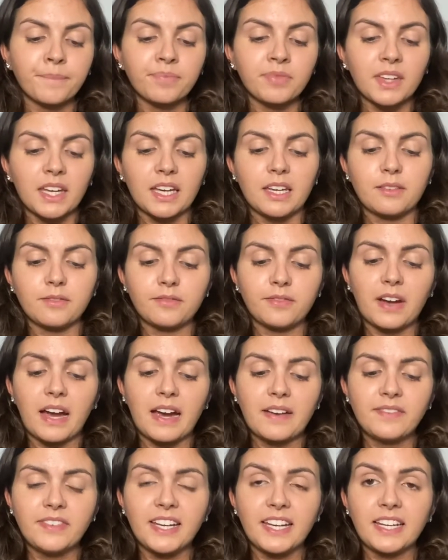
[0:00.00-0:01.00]
and
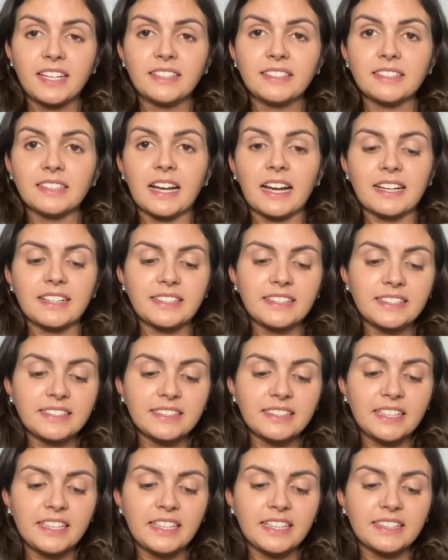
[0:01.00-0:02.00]
5 days at
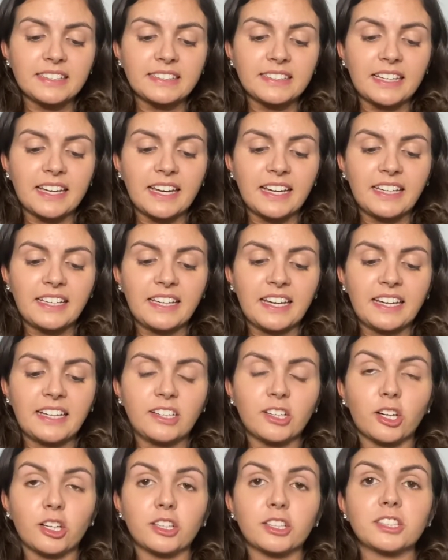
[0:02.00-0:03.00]
Disney is
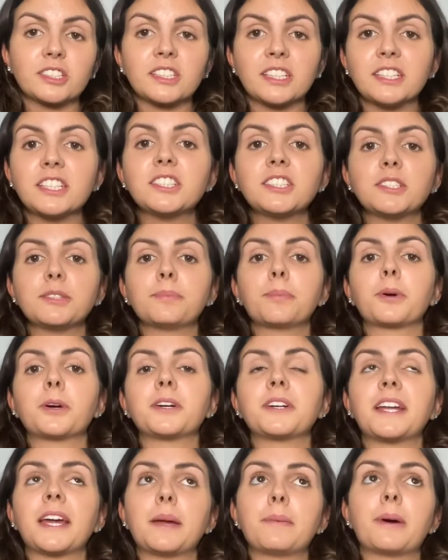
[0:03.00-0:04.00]
$88. And this is per
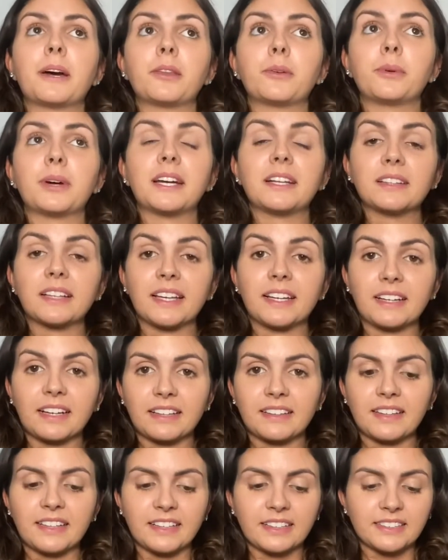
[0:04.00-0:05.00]
day, by the way. Like, I
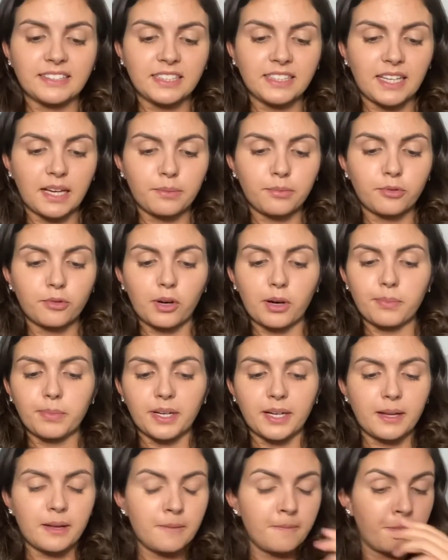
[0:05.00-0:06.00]
think I said that before,
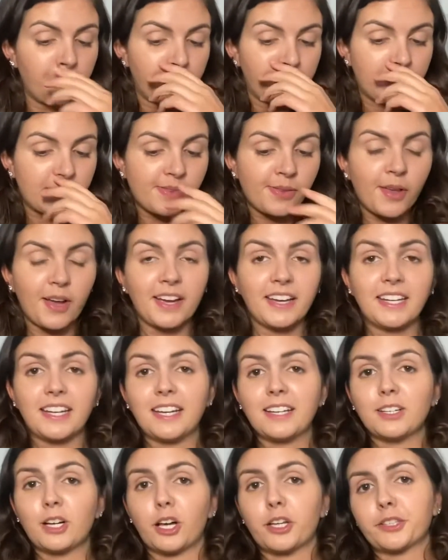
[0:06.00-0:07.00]
but it's not
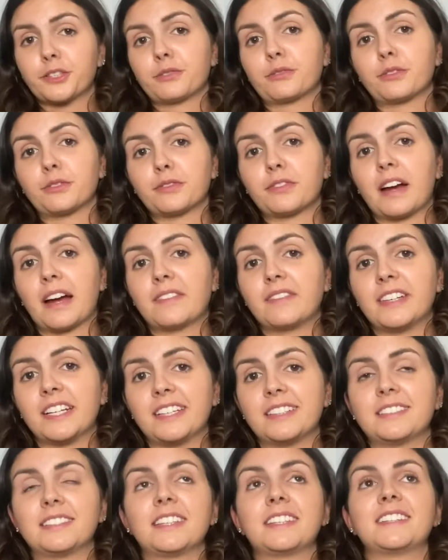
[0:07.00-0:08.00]
$88 for 5
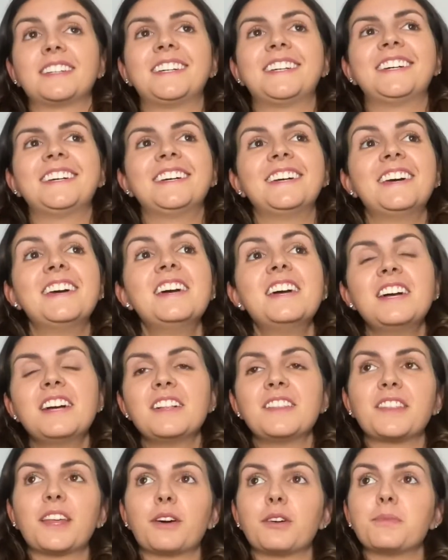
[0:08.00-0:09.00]
days. Like,
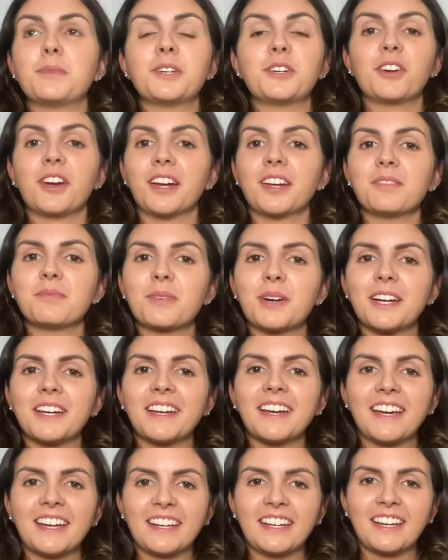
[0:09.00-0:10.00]
that would be great, but
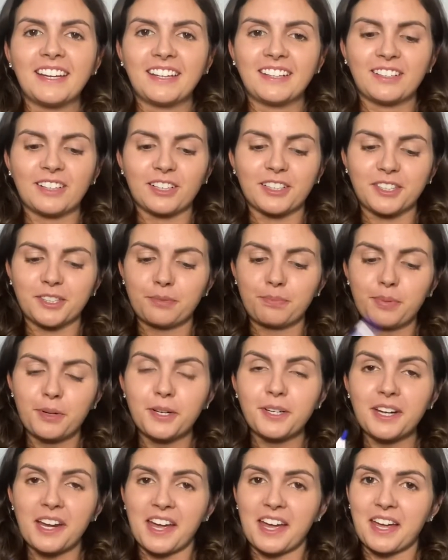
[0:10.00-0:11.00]
$88 per
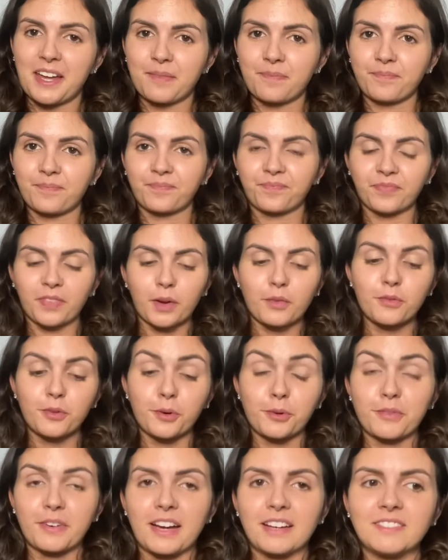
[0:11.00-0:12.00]
day for
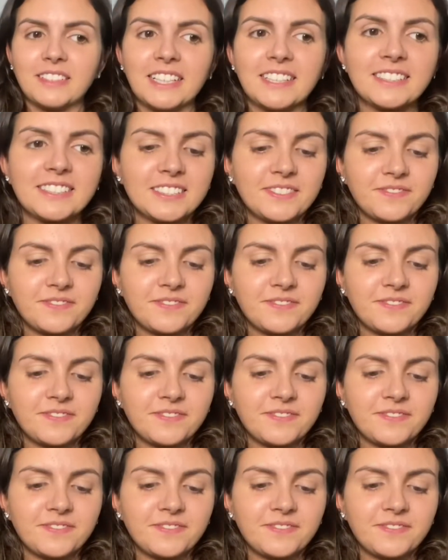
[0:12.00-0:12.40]
5 days.